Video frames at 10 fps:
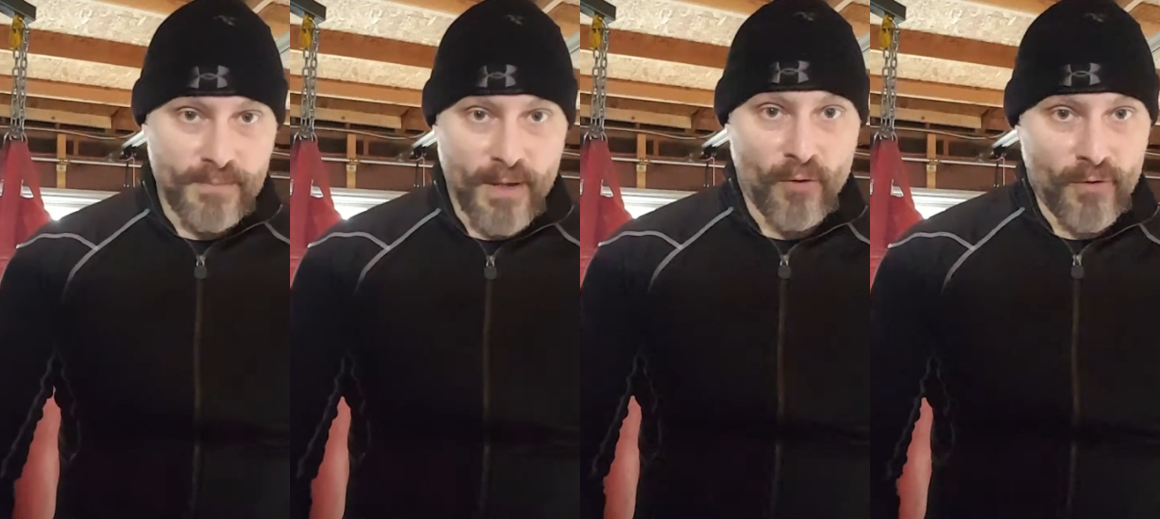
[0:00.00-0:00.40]

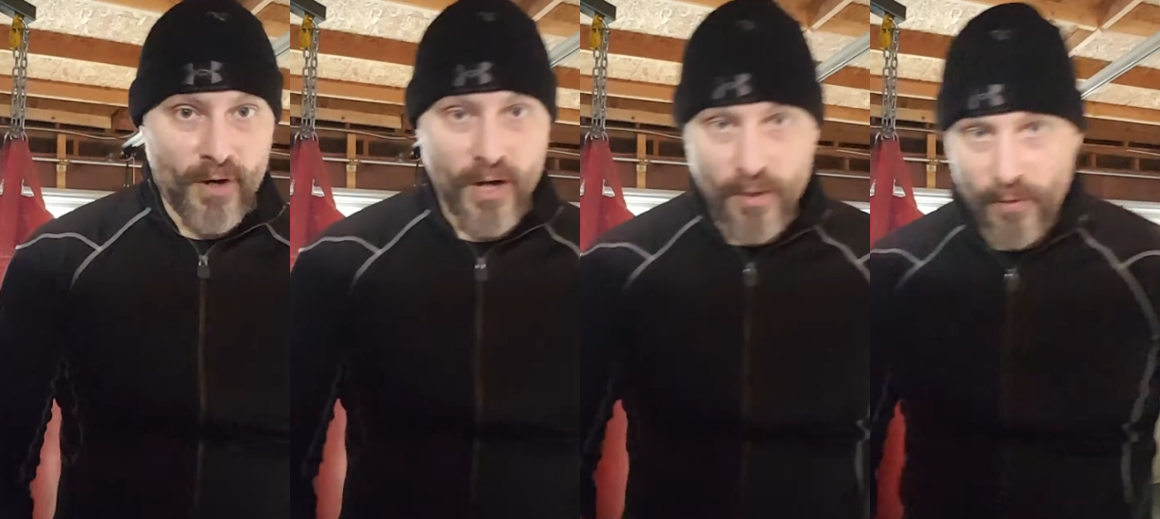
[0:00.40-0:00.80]
to be
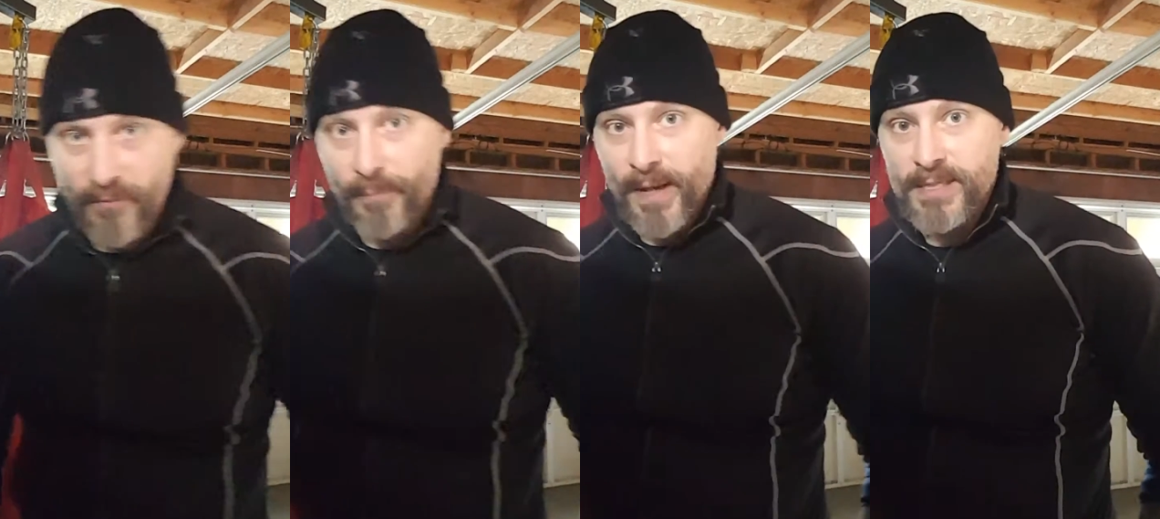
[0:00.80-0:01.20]
over
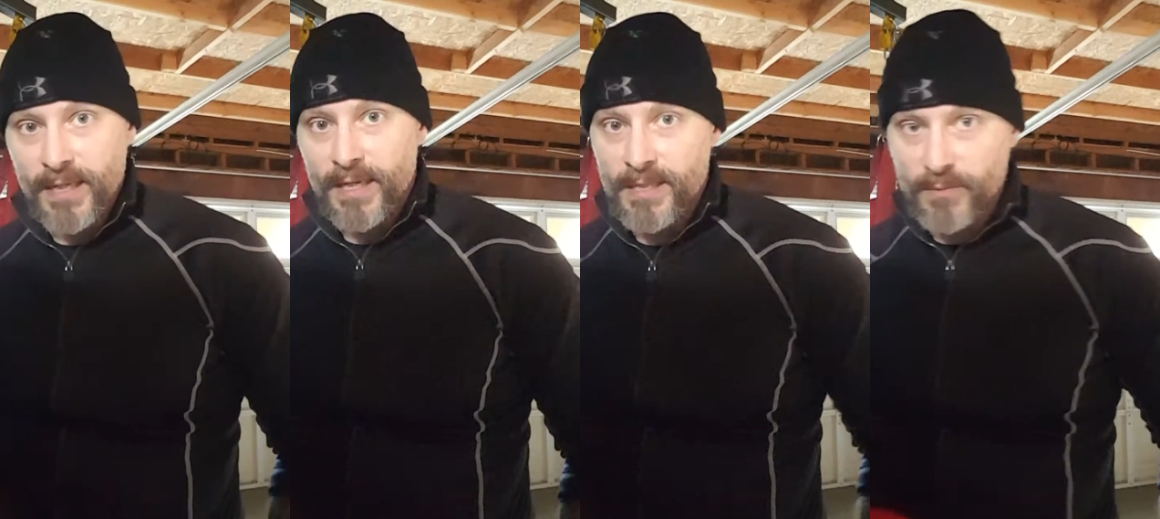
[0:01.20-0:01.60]
whatever base
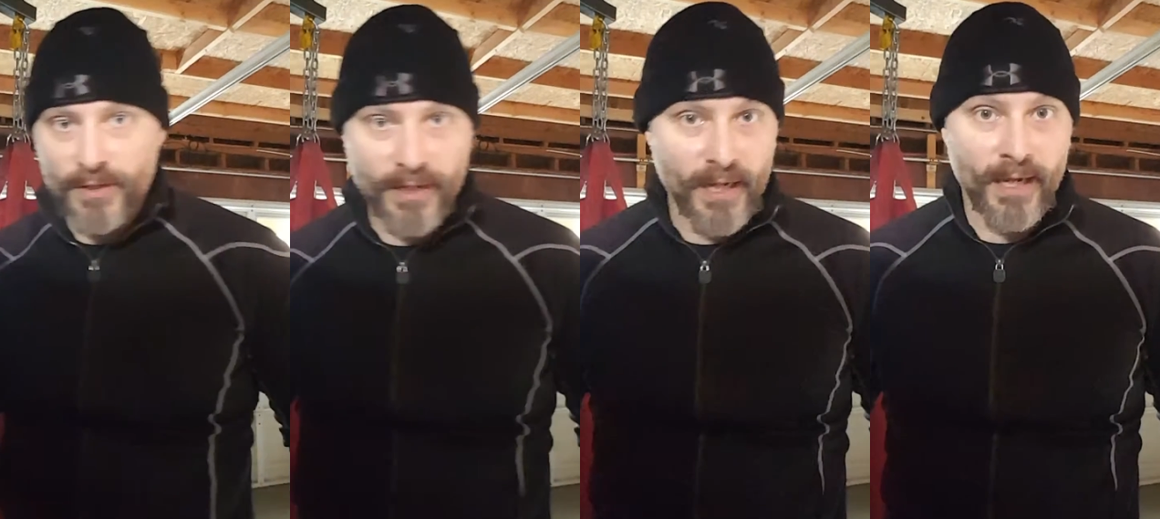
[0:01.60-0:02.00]
leg is when
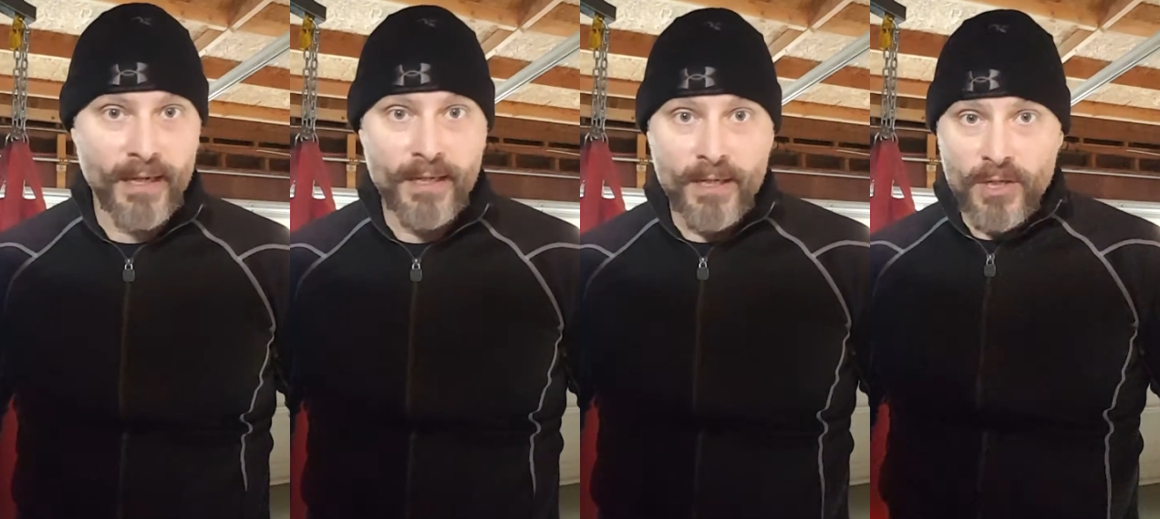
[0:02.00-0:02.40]
you're kicking.